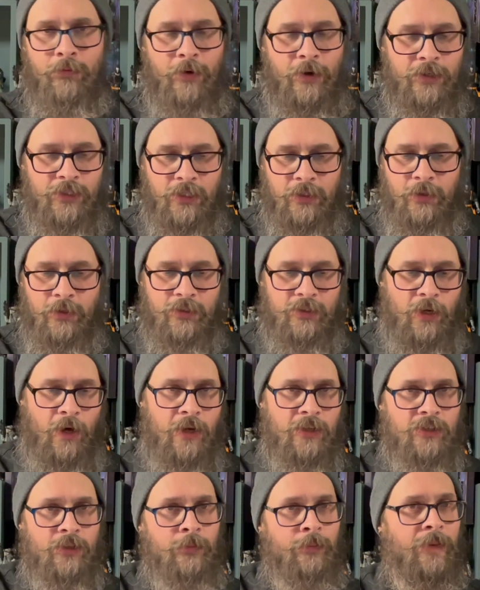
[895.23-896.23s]
version looks
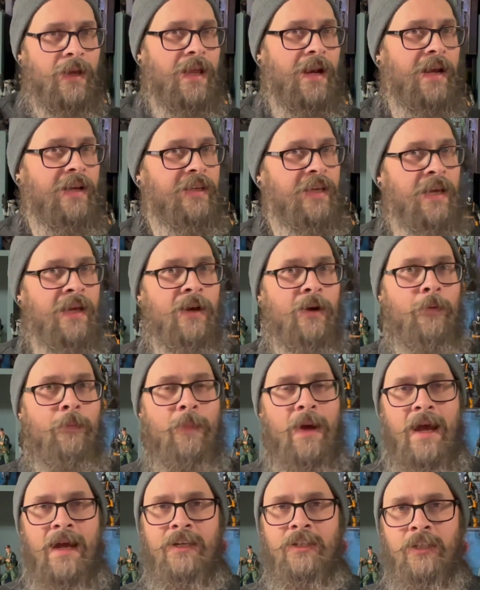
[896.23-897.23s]
awesome, and I can't
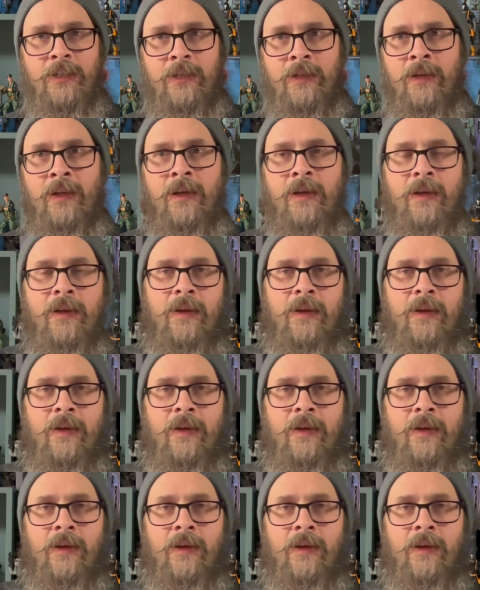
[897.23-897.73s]
imagine